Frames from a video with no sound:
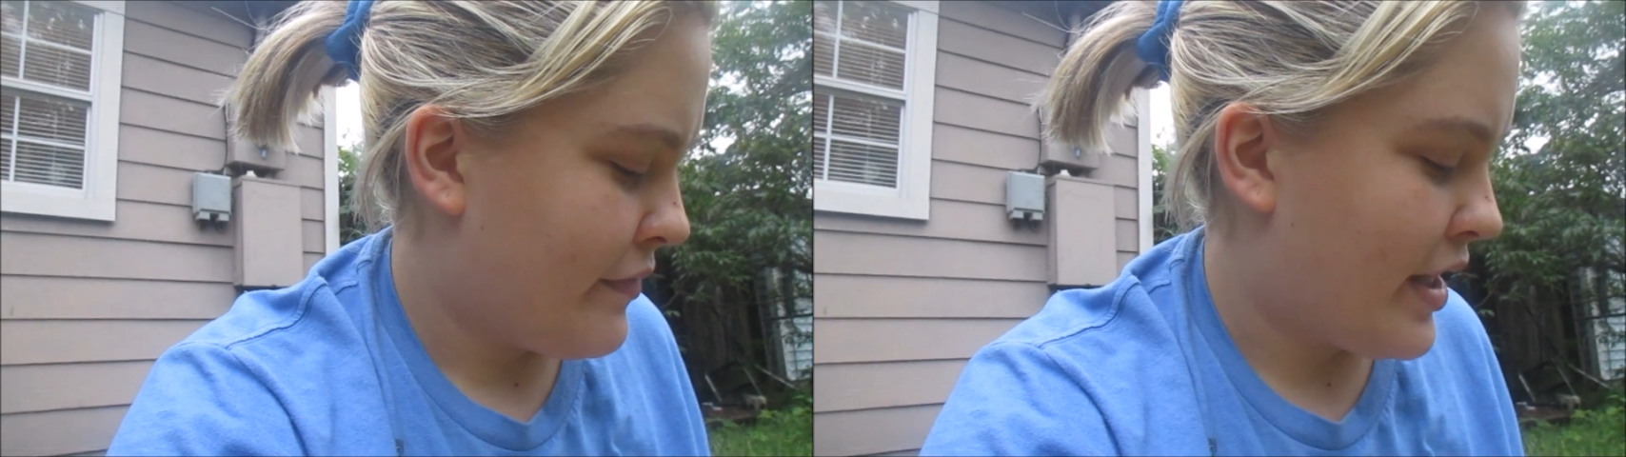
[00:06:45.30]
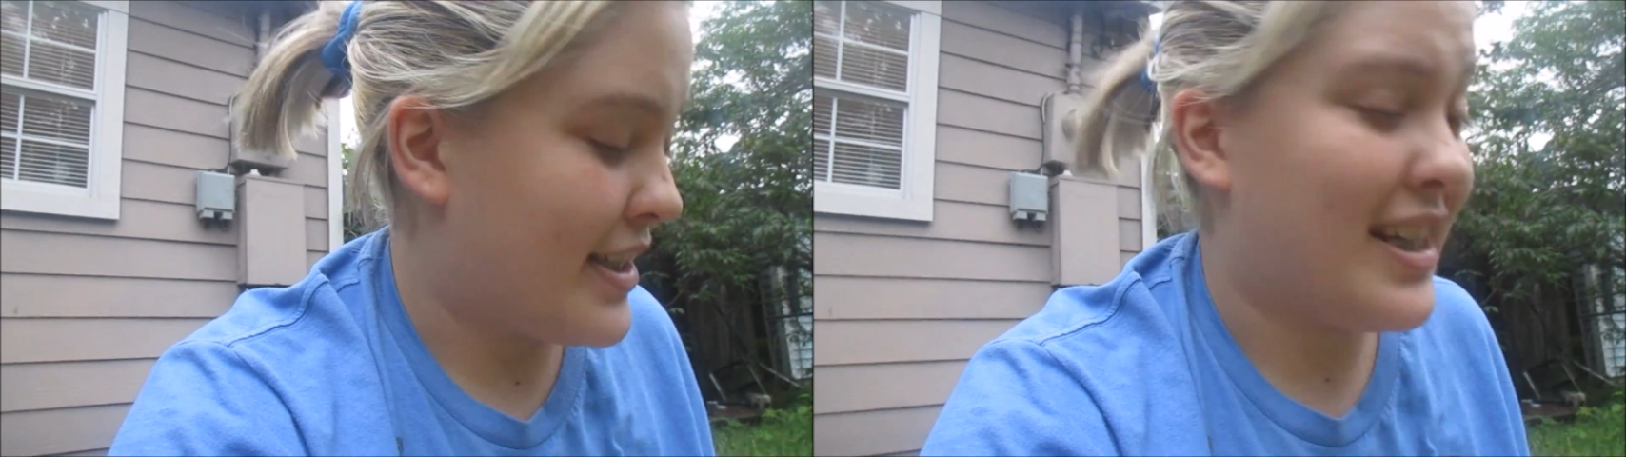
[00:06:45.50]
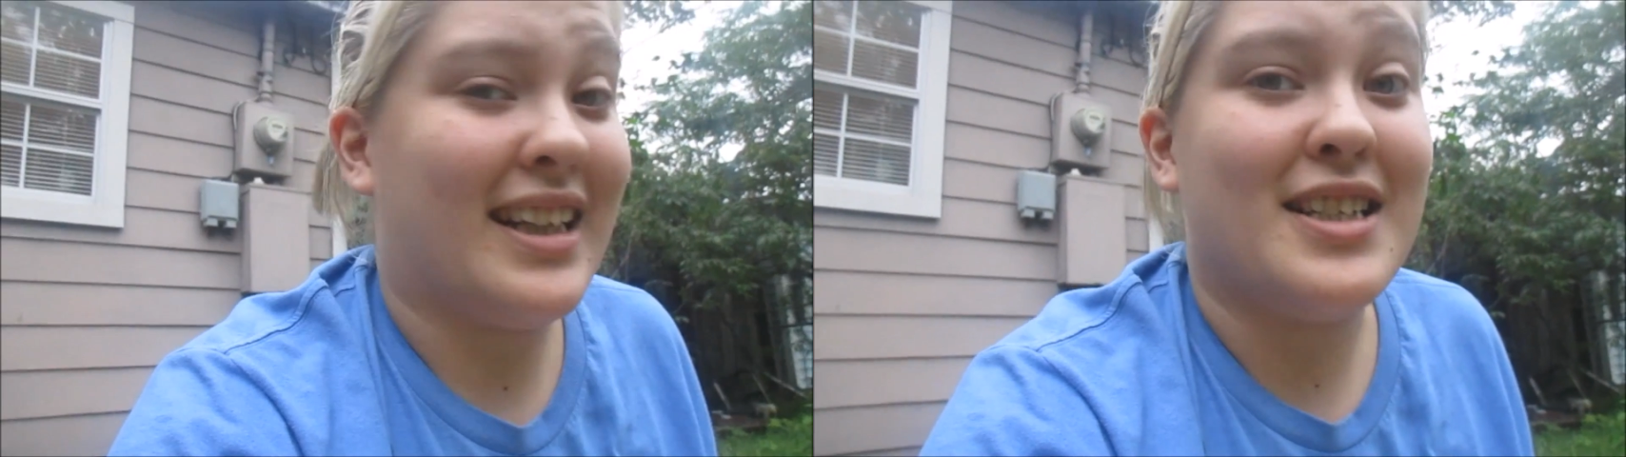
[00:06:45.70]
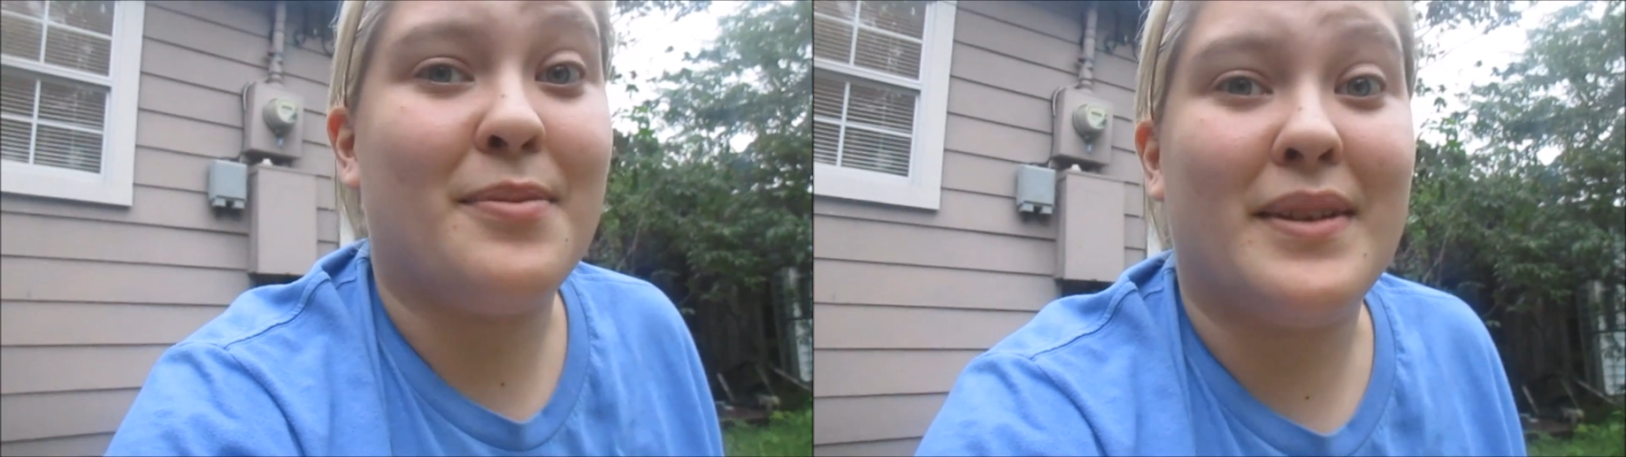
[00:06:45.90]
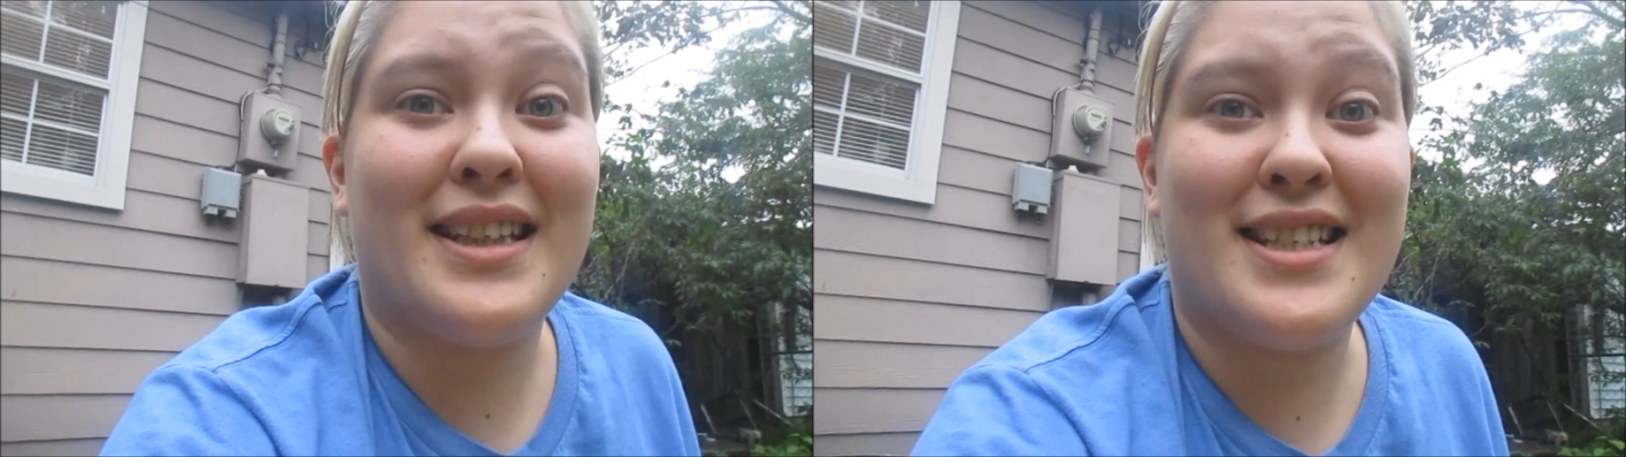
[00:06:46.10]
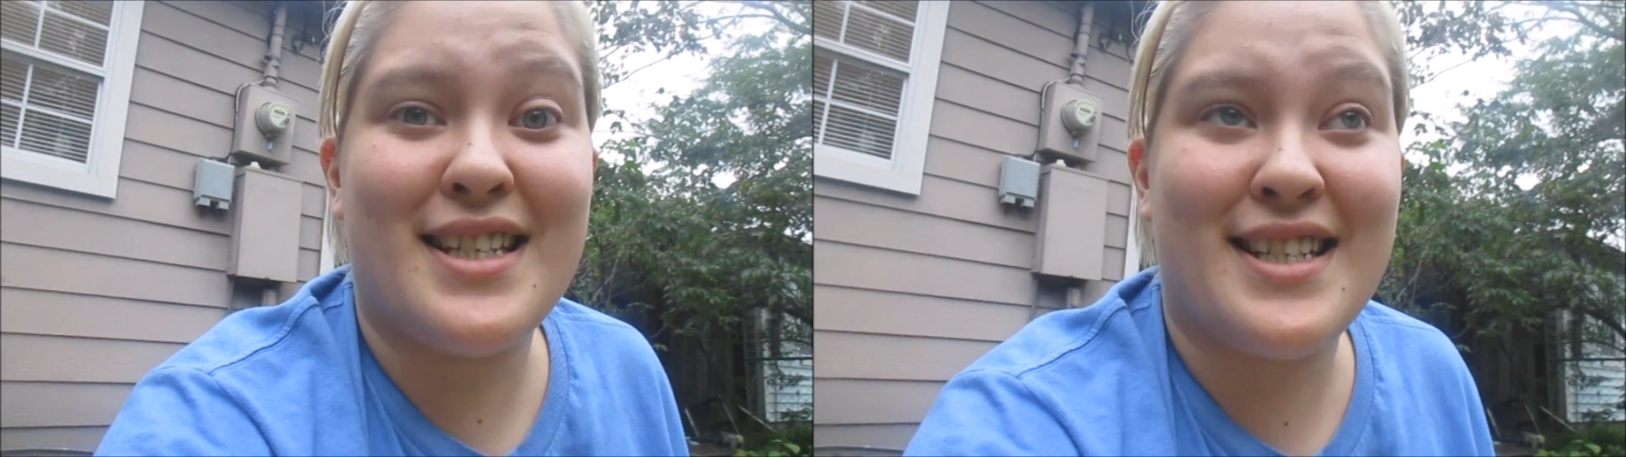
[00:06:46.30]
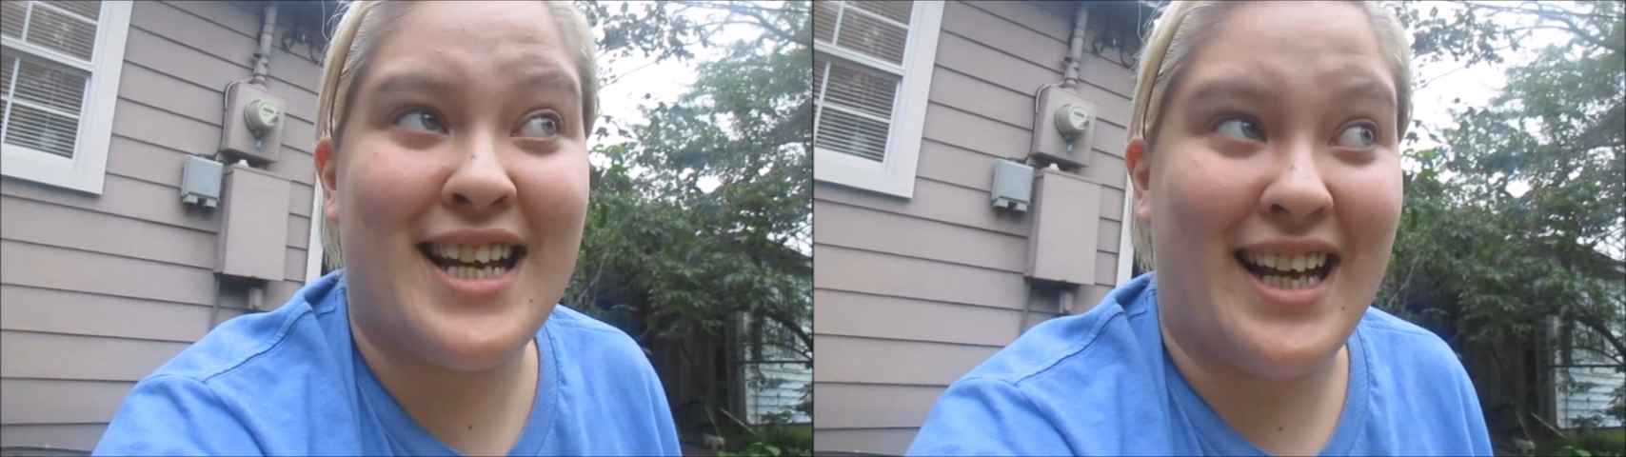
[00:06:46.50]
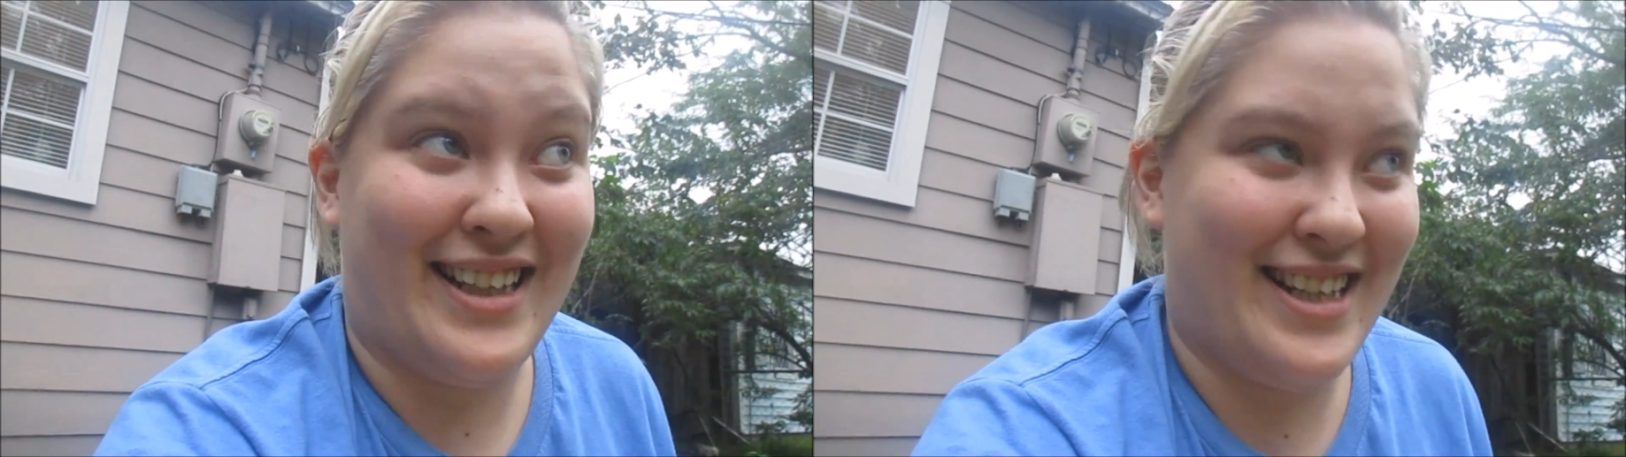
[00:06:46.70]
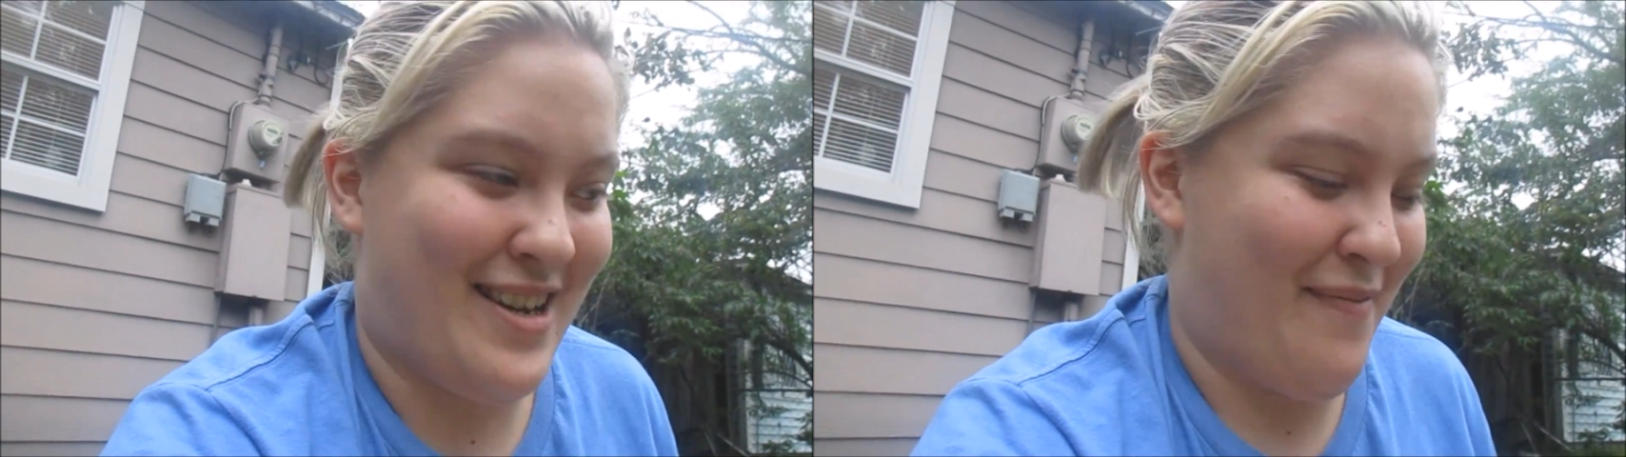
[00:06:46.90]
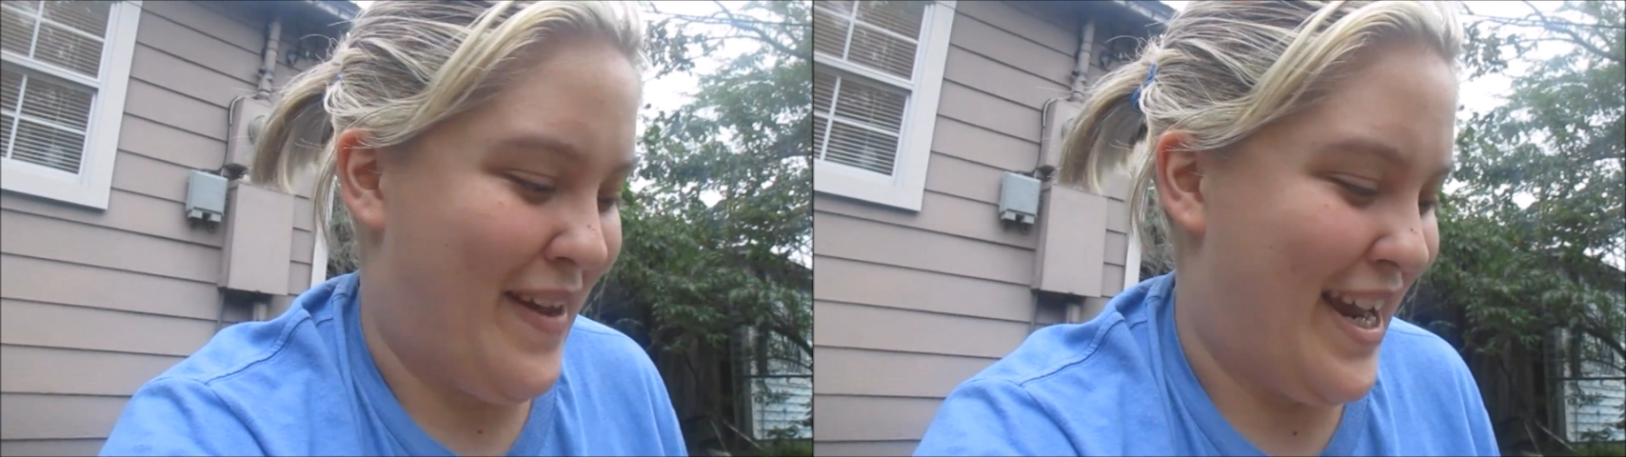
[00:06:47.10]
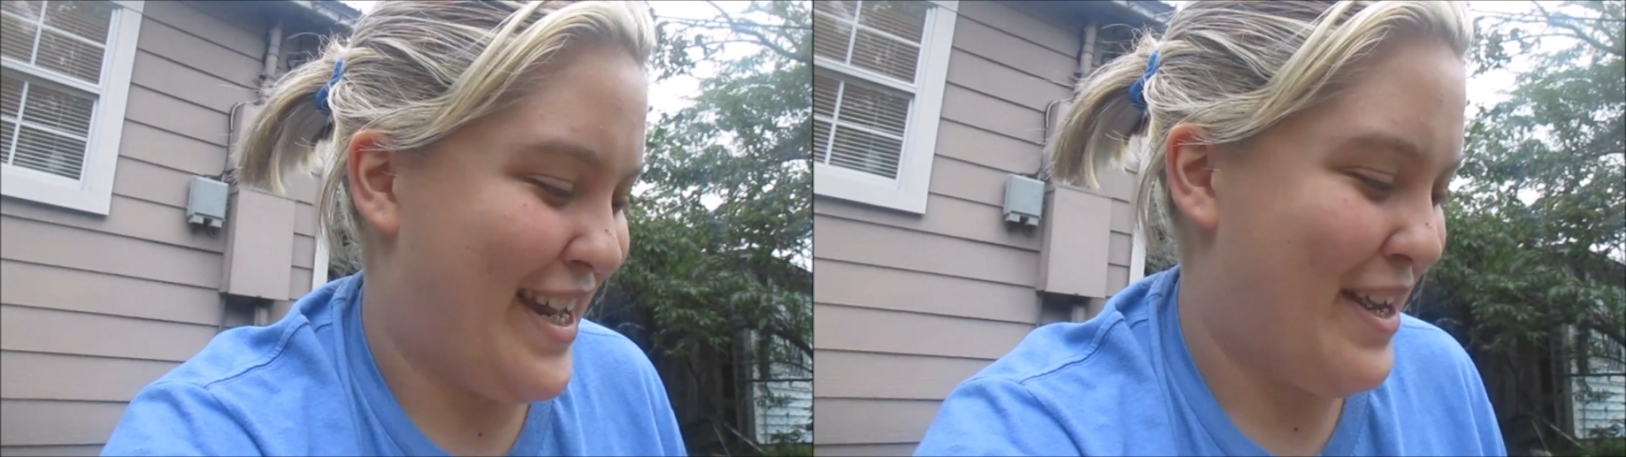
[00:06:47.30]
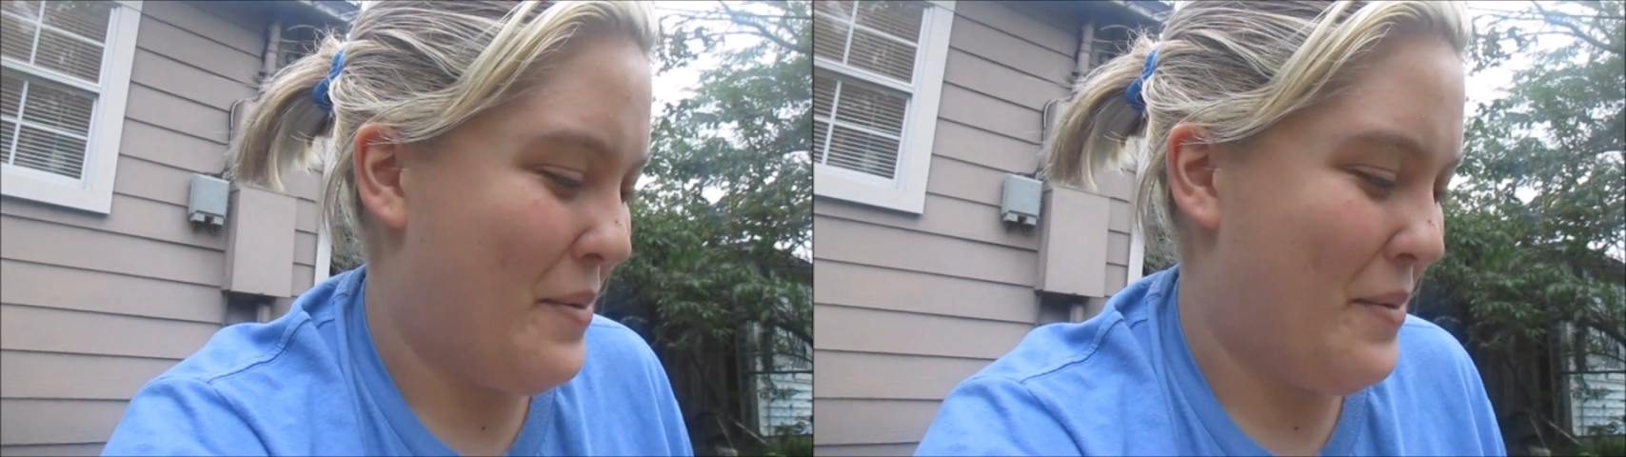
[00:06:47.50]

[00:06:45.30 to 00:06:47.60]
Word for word: That's at least what this is telling me.